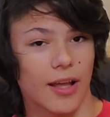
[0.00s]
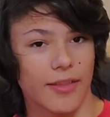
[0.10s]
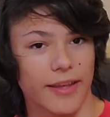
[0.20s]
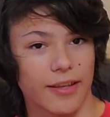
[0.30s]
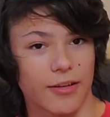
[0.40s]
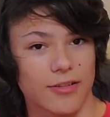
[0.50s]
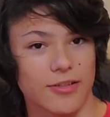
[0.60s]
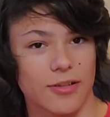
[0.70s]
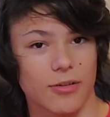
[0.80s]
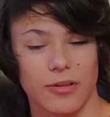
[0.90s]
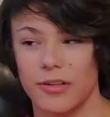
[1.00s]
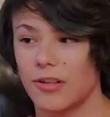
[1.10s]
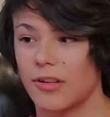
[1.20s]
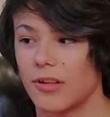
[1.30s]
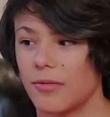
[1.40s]
They can also
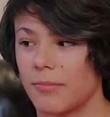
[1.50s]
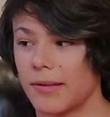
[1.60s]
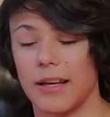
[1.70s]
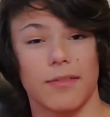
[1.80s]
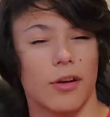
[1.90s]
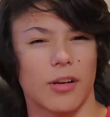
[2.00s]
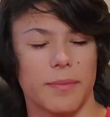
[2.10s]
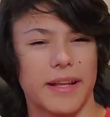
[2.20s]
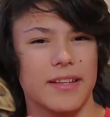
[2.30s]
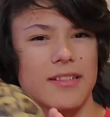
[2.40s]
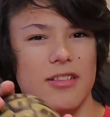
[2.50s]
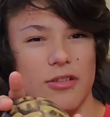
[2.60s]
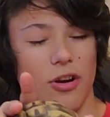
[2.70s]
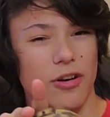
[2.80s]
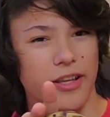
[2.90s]
be lifelong companions, so
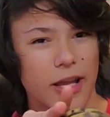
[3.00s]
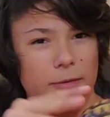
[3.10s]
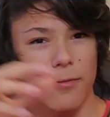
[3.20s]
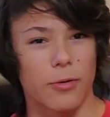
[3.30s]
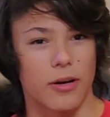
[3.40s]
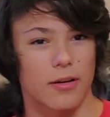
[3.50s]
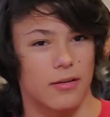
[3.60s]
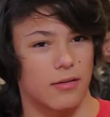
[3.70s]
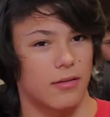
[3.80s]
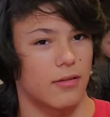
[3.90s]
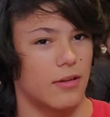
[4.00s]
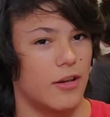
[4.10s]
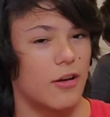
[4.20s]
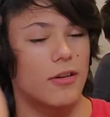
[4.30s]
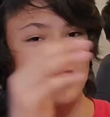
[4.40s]
they're hard to care for. You
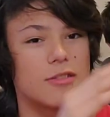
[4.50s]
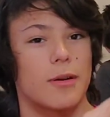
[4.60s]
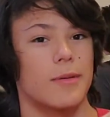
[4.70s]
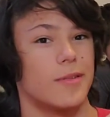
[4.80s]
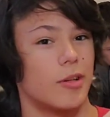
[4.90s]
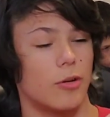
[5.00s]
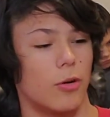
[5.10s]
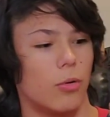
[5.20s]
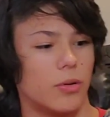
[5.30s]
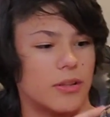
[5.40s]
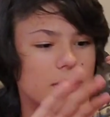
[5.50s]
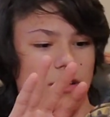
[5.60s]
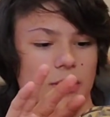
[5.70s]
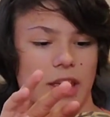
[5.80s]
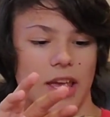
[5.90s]
know, because you might be old and
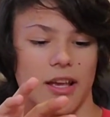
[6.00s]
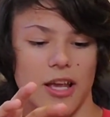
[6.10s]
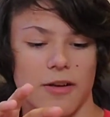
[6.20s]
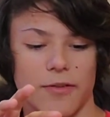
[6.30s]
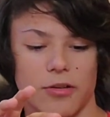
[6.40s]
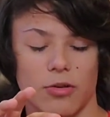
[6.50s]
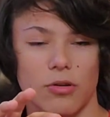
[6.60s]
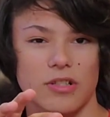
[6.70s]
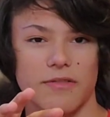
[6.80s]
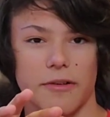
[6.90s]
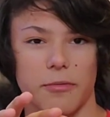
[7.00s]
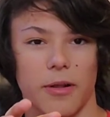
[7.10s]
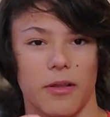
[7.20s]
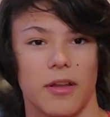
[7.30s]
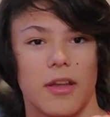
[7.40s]
then you can't care for your tortoise very
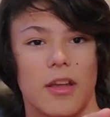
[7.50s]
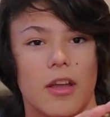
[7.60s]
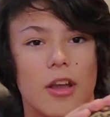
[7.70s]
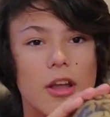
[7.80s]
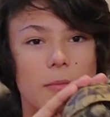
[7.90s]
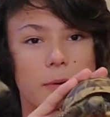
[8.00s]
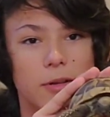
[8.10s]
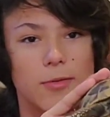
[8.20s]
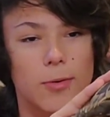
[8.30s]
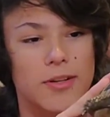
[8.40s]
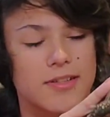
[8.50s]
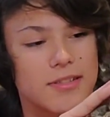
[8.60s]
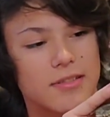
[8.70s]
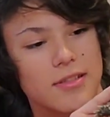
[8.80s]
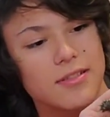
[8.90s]
well. But your
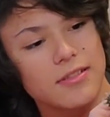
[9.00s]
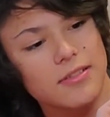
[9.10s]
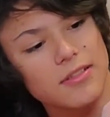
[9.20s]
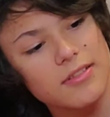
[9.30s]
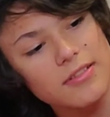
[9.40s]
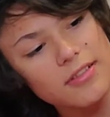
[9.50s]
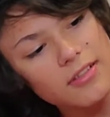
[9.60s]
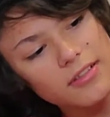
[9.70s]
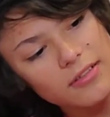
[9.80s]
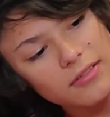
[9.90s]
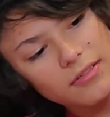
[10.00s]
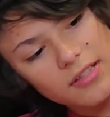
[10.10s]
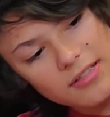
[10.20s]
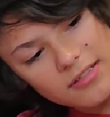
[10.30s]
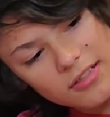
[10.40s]
tortoise is still,
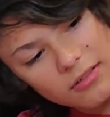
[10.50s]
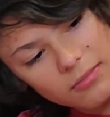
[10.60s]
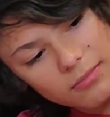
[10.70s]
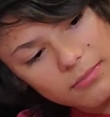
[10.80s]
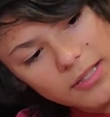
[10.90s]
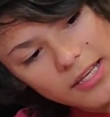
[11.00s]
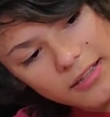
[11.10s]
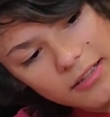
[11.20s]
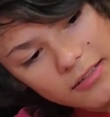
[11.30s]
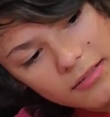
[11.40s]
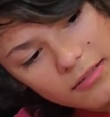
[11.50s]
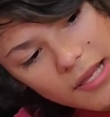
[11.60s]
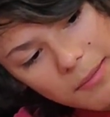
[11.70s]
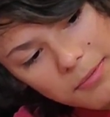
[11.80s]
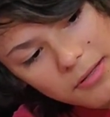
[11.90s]
he's still kicking it,
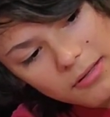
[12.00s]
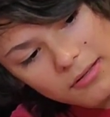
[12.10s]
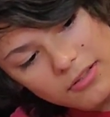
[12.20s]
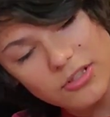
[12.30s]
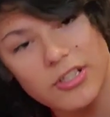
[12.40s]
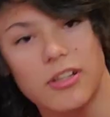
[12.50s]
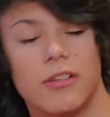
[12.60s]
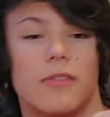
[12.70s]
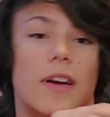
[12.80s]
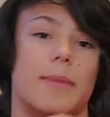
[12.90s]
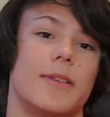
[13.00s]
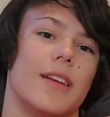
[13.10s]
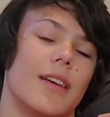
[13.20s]
happy, chill, vibing.